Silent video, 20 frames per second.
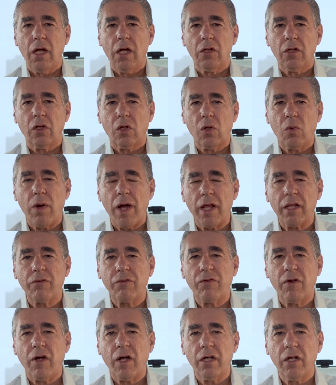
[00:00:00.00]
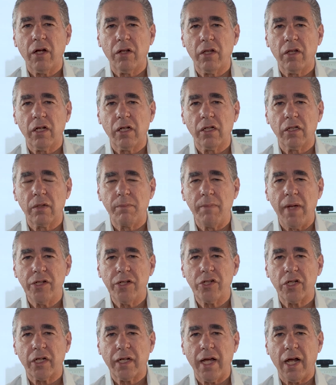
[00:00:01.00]
To qualify under the
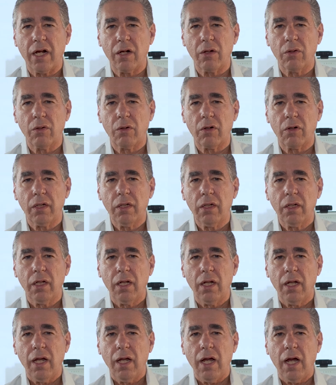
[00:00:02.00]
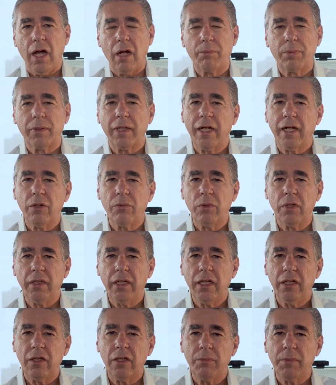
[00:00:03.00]
dementia category, a player would
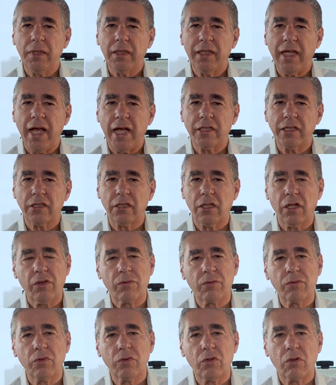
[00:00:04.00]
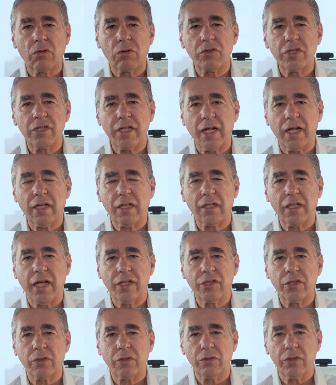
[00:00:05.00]
need to be tested through
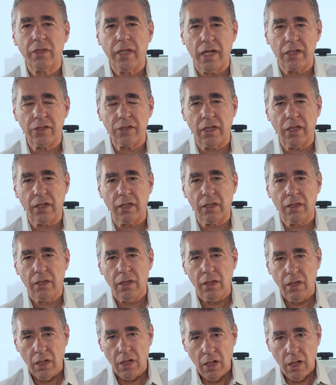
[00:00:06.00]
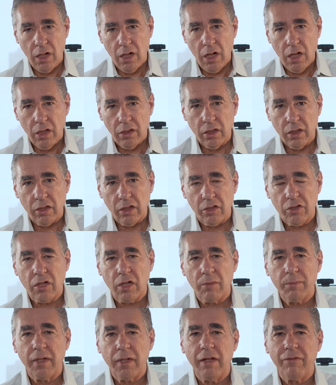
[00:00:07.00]
neuropsychological testing to
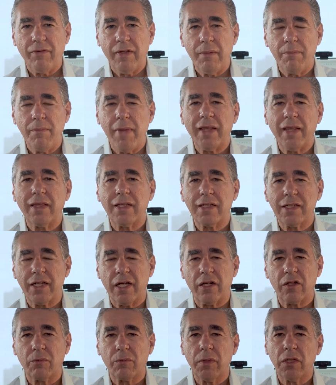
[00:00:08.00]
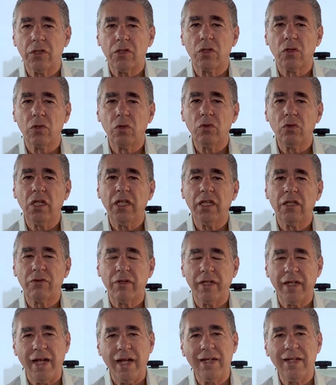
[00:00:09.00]
determine if he met the settlement's newly
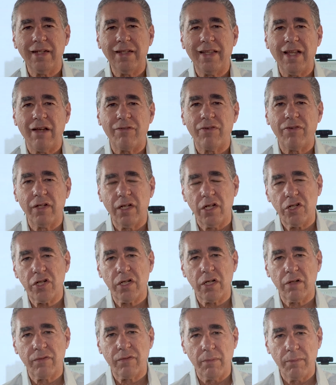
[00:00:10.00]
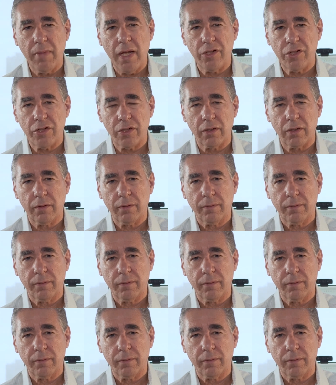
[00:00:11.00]
created definition of dementia.